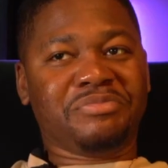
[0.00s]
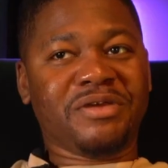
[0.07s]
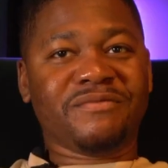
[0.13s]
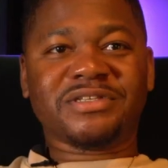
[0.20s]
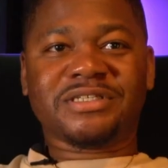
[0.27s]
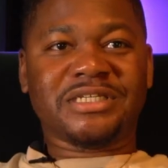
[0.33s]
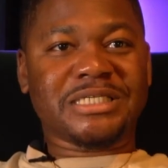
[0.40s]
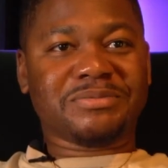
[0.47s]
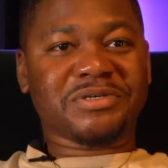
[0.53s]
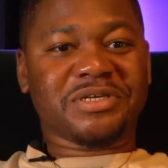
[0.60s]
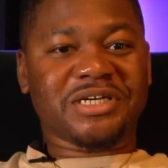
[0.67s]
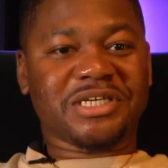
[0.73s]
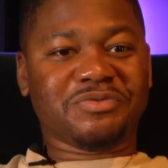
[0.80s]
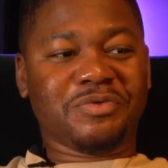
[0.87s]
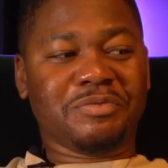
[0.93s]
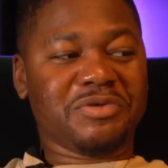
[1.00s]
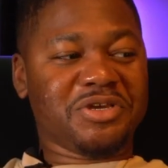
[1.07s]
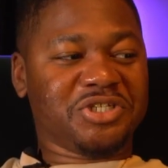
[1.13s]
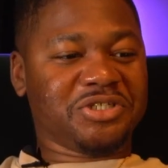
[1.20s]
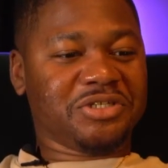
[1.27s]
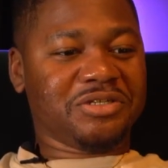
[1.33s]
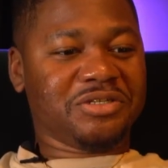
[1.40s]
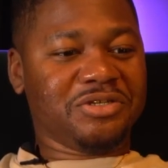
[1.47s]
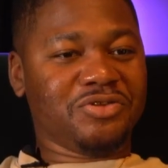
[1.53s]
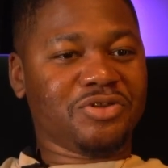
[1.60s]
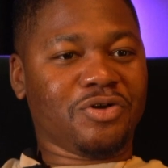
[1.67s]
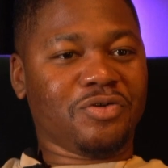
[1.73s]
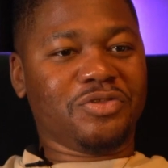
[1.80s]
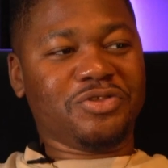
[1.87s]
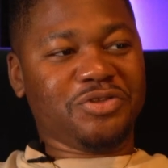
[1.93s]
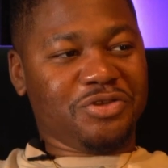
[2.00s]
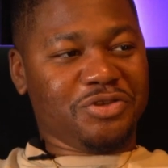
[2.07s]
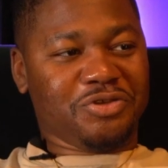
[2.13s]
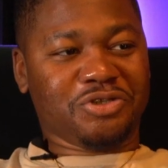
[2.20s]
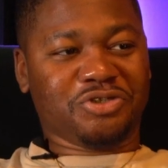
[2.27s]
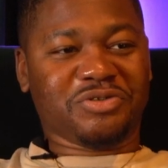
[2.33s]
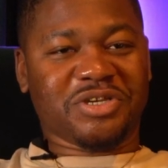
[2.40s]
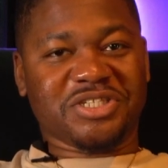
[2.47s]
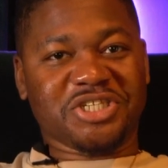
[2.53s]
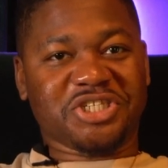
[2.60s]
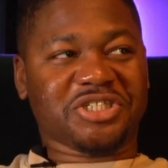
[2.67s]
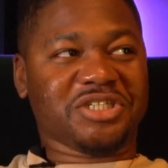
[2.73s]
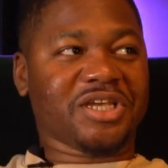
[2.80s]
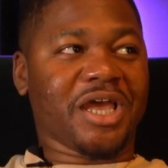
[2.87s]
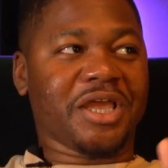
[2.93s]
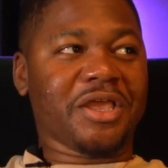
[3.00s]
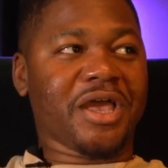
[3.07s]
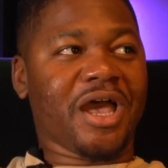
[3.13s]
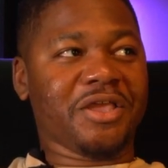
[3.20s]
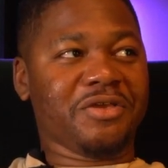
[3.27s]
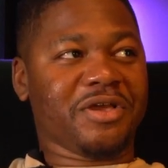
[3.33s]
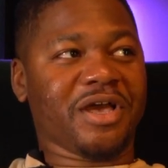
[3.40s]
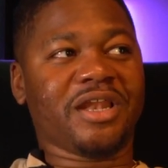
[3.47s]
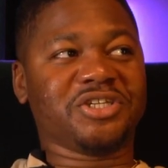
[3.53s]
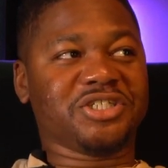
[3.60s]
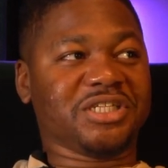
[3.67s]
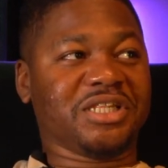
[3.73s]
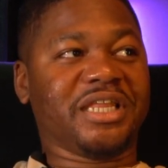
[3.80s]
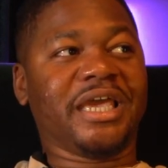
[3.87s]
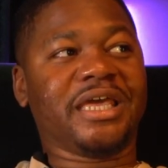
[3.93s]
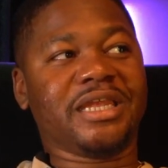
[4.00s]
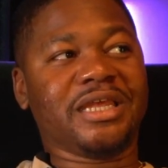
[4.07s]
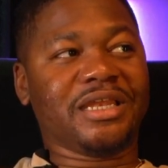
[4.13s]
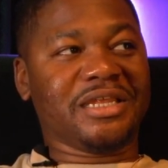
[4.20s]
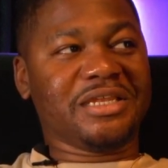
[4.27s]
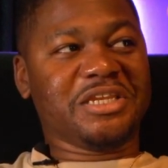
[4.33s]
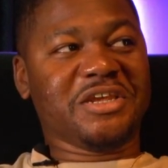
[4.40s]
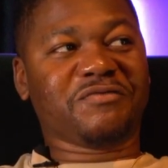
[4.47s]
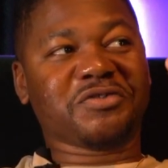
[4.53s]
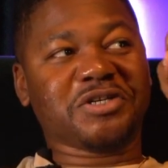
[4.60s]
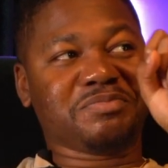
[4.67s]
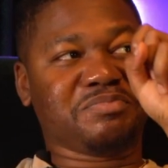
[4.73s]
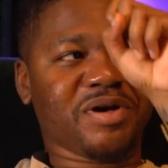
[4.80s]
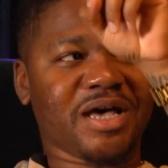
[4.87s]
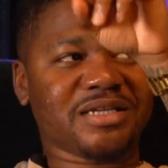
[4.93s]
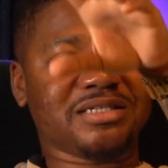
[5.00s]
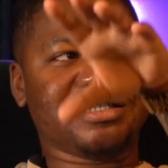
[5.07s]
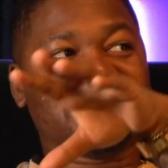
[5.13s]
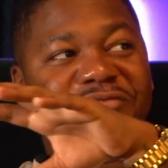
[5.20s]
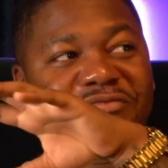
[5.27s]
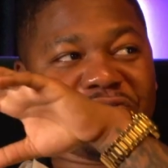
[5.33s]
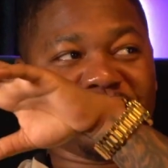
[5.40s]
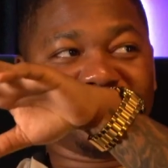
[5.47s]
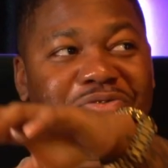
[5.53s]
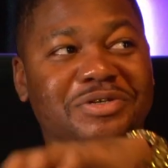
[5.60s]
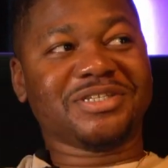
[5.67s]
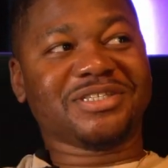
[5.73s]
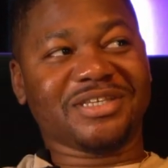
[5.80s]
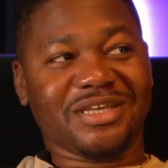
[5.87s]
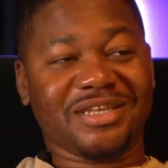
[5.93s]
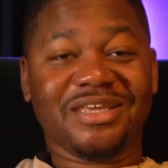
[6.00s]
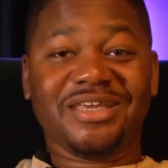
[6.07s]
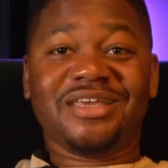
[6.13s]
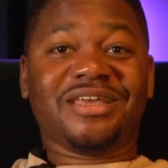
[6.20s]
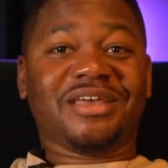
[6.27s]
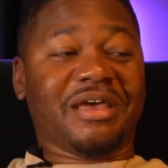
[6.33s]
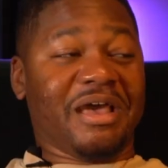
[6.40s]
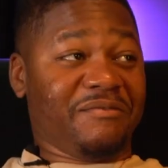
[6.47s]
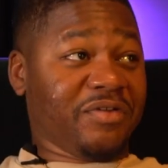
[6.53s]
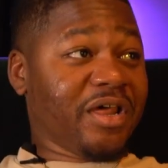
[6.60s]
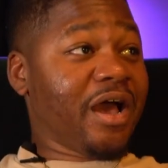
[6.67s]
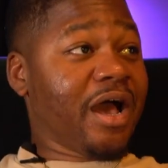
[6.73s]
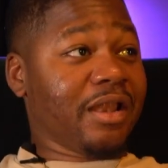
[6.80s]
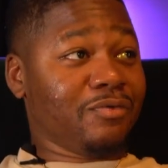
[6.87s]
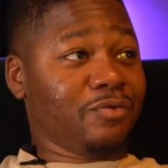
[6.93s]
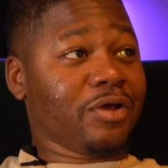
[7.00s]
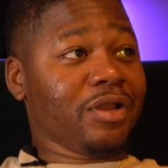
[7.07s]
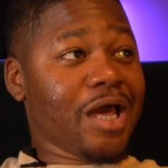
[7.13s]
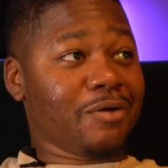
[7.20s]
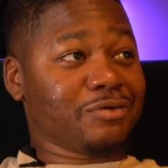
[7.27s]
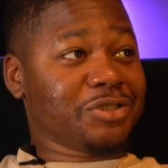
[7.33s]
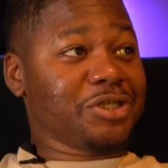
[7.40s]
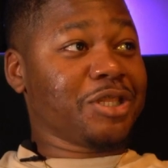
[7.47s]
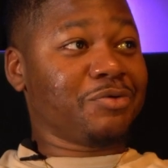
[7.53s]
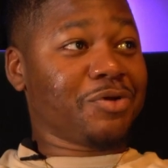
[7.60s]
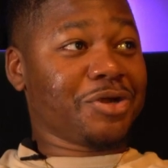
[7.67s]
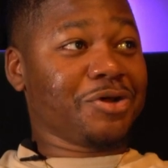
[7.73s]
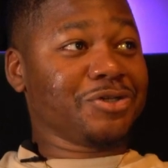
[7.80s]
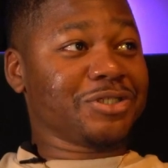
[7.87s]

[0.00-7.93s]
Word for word: I pivot to this because we mentioned you know your transition, kind of how you kind of just landed in different spots and different joints. Mm-hmm. And I feel like Hollywood Unlock was another one of